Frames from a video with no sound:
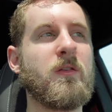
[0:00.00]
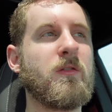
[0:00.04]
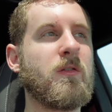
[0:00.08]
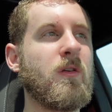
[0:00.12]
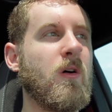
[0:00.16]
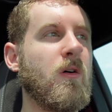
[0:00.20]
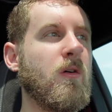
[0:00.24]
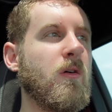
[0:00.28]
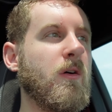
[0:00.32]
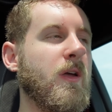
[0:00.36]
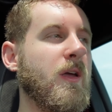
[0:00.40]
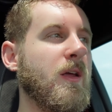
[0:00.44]

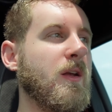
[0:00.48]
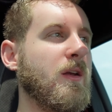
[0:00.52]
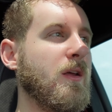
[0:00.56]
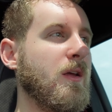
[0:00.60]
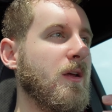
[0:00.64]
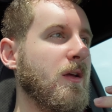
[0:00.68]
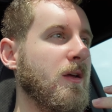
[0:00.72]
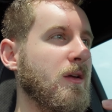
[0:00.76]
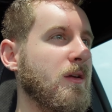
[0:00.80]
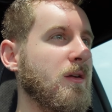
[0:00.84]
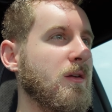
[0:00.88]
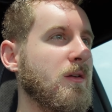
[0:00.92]
so it
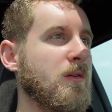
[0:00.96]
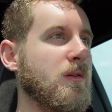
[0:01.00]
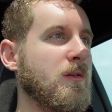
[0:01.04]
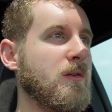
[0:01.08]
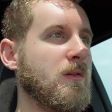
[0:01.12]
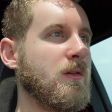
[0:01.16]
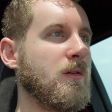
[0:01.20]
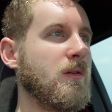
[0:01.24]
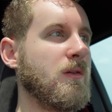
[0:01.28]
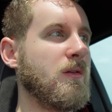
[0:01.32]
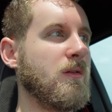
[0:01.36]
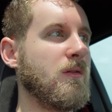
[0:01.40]

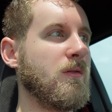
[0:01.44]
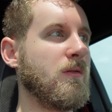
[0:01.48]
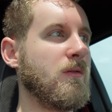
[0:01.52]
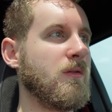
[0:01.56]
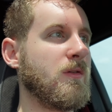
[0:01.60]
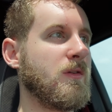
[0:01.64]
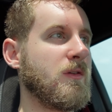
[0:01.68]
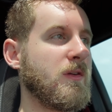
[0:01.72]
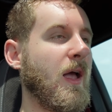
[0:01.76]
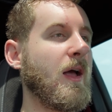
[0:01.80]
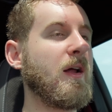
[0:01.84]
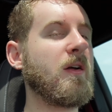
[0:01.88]
is
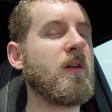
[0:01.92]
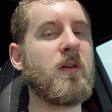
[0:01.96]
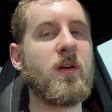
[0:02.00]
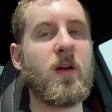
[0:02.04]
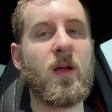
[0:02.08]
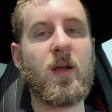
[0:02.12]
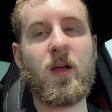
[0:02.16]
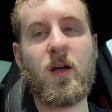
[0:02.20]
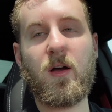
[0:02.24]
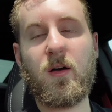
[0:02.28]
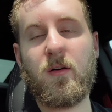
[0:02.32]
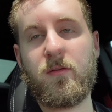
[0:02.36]

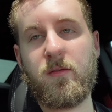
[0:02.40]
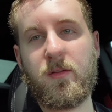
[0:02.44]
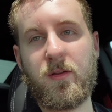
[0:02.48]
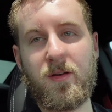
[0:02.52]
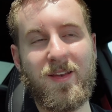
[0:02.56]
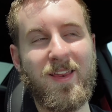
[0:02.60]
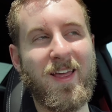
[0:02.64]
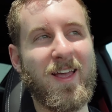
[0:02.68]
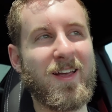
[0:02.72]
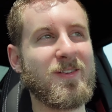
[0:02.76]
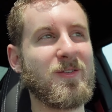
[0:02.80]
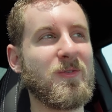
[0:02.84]
Saturday of the
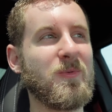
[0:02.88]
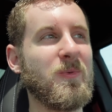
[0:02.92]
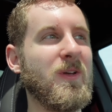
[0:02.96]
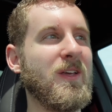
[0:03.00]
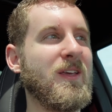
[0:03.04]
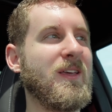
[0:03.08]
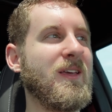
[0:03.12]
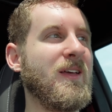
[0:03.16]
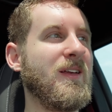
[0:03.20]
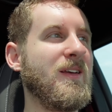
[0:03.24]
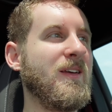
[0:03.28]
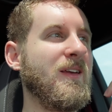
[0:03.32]
next
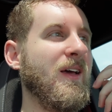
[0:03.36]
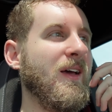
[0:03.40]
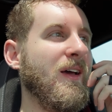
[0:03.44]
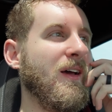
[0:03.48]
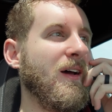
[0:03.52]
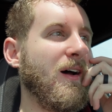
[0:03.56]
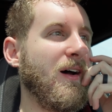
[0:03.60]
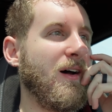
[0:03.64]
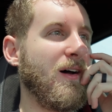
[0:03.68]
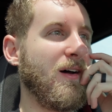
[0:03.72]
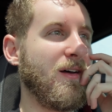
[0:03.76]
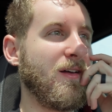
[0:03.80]
weekend.
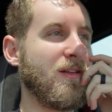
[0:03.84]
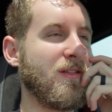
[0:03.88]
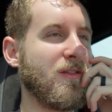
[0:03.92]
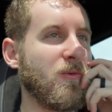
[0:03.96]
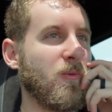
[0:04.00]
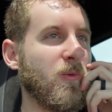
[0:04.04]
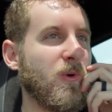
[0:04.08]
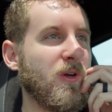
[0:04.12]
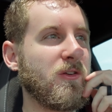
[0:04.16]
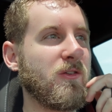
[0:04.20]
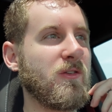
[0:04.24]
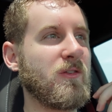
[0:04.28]
The
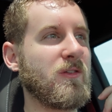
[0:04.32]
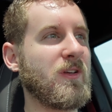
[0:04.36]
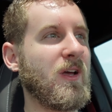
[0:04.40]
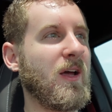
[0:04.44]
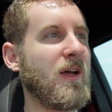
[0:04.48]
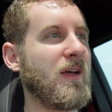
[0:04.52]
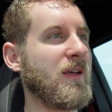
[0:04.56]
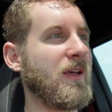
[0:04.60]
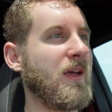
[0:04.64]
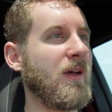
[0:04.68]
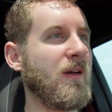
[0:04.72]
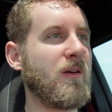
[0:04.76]
week just
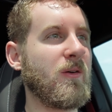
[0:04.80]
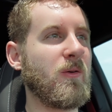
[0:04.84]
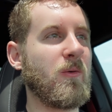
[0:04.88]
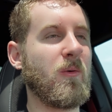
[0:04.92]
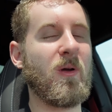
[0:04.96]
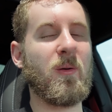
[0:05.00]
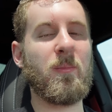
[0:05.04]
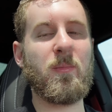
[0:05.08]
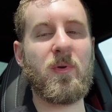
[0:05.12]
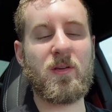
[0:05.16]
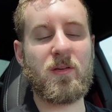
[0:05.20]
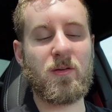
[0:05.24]
got carried
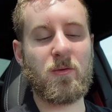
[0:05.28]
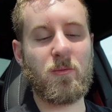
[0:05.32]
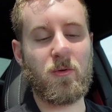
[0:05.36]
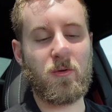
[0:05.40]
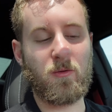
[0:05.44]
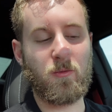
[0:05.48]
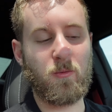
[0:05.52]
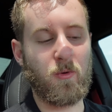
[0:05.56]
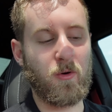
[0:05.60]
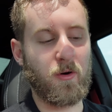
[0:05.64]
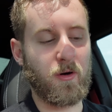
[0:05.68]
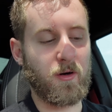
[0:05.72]
away, busy
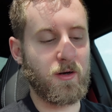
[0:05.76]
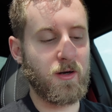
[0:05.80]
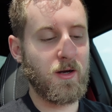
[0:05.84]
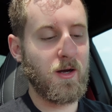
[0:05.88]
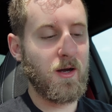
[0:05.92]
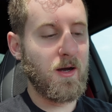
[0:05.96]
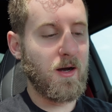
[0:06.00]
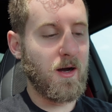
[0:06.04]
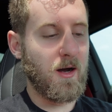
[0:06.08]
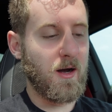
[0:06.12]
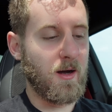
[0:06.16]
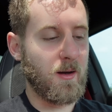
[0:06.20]
with work.
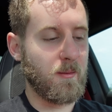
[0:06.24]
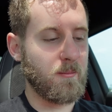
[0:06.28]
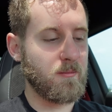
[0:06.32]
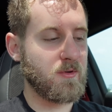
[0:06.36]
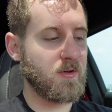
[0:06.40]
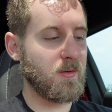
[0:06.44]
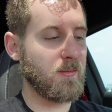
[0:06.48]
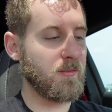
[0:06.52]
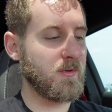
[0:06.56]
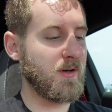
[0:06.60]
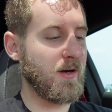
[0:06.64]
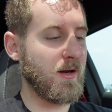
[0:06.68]

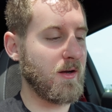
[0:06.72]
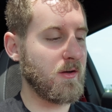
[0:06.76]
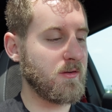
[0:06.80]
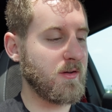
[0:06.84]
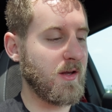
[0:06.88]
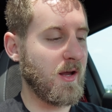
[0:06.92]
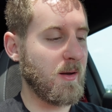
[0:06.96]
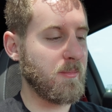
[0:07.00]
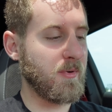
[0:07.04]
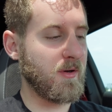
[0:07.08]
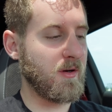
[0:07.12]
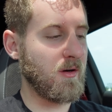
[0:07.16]
Something else
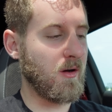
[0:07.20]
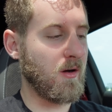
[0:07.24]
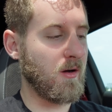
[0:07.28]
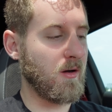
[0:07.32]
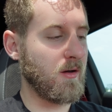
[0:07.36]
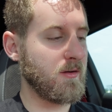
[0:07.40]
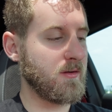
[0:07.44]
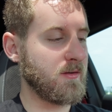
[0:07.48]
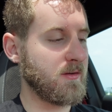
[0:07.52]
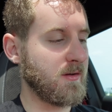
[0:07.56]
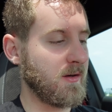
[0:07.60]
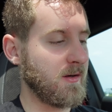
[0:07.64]
happened
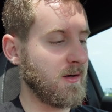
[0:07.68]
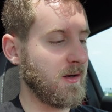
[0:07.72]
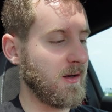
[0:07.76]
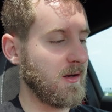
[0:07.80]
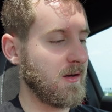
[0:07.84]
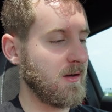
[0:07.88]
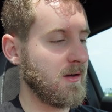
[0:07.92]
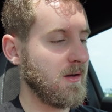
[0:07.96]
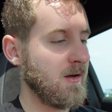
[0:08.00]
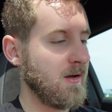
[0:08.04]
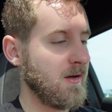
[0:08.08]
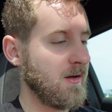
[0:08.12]
on
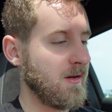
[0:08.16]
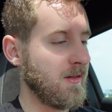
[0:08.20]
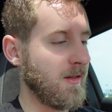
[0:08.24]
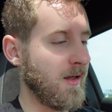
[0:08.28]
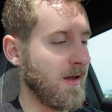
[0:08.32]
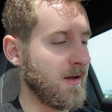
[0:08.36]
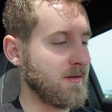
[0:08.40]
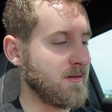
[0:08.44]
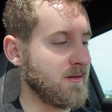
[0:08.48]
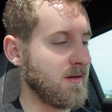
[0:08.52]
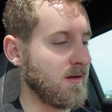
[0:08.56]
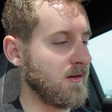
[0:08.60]

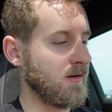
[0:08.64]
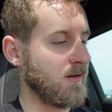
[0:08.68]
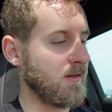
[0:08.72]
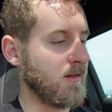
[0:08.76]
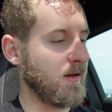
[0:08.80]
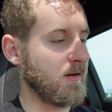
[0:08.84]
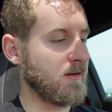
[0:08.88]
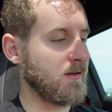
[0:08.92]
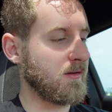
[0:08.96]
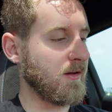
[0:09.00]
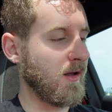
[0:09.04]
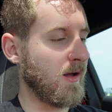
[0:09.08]
last Sunday,
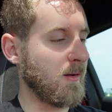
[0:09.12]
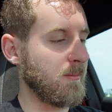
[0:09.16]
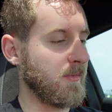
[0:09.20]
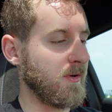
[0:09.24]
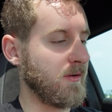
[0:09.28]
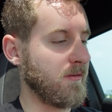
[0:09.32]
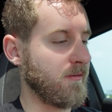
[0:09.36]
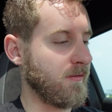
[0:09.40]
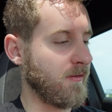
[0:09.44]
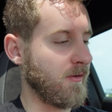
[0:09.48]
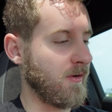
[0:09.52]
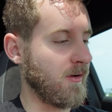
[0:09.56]
that stopped
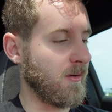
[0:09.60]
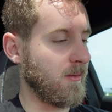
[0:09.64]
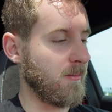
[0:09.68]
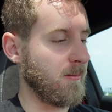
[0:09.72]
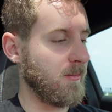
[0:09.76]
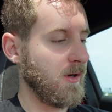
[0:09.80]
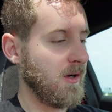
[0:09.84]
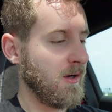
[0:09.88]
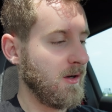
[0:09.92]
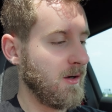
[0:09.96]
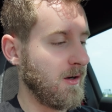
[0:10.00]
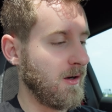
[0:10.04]
me from
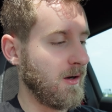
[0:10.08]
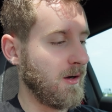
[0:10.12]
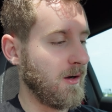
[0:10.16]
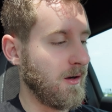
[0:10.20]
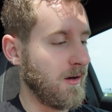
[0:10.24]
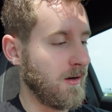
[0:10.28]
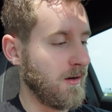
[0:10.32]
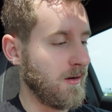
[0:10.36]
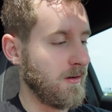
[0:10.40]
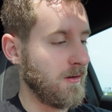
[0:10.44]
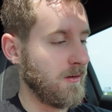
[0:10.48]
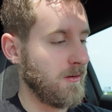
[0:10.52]

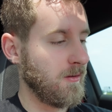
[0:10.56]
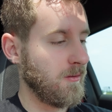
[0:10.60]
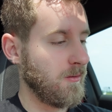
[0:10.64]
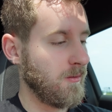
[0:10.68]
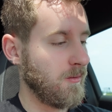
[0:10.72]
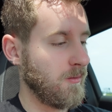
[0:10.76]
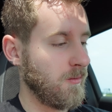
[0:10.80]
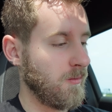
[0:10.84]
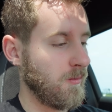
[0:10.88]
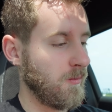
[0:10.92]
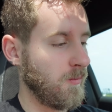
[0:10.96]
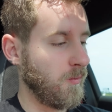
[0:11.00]

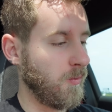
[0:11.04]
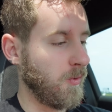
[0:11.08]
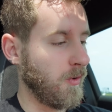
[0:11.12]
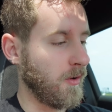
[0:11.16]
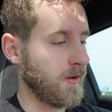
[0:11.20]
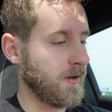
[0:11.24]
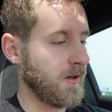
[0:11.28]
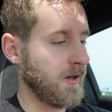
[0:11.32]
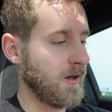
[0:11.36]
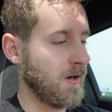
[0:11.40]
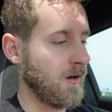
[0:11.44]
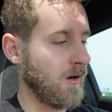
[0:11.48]

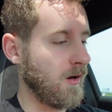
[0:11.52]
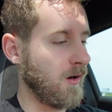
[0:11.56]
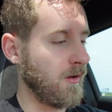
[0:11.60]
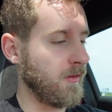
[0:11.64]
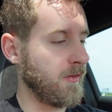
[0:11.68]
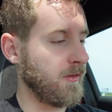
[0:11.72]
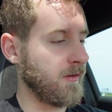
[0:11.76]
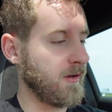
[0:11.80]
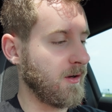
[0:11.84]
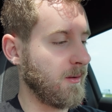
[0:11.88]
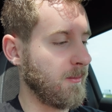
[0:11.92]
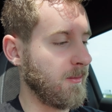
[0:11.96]
working
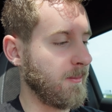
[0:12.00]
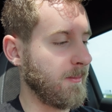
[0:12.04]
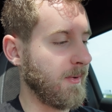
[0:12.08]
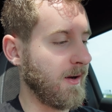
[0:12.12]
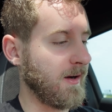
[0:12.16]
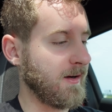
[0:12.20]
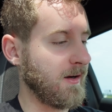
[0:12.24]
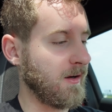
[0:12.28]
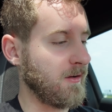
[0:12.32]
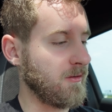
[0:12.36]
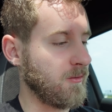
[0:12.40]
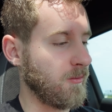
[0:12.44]
on coming
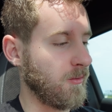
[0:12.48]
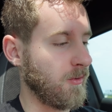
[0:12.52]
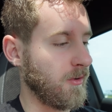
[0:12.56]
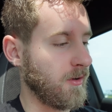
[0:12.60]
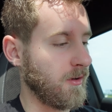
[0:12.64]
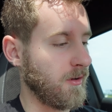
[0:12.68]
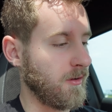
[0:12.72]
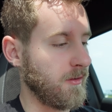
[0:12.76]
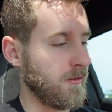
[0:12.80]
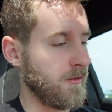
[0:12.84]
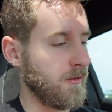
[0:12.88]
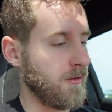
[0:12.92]
back out to work
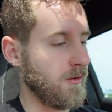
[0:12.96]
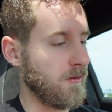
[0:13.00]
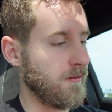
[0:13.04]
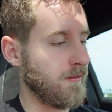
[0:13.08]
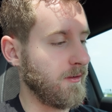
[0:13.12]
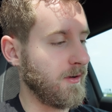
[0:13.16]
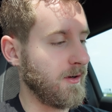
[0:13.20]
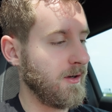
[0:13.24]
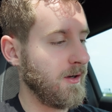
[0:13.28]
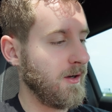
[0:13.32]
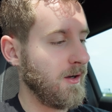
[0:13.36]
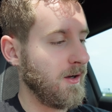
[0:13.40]
on the
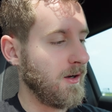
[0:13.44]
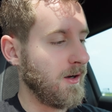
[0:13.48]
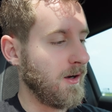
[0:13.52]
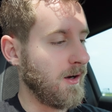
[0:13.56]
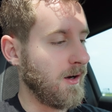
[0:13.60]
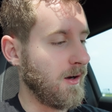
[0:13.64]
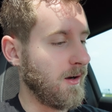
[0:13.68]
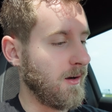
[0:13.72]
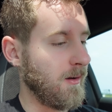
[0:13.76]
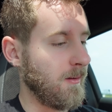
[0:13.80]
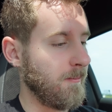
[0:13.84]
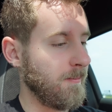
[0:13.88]
Nova,
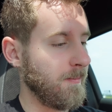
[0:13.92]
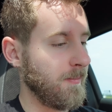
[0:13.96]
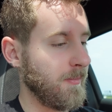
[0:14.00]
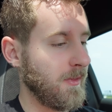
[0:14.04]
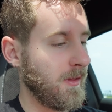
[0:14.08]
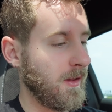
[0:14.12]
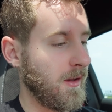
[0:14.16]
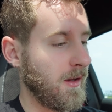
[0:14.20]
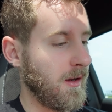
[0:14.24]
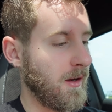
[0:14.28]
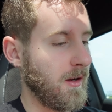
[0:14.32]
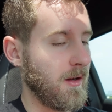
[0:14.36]

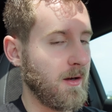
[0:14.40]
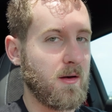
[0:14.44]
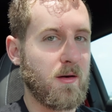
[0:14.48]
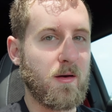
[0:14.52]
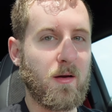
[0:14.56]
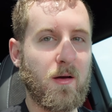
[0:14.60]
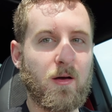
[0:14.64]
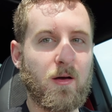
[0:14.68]
and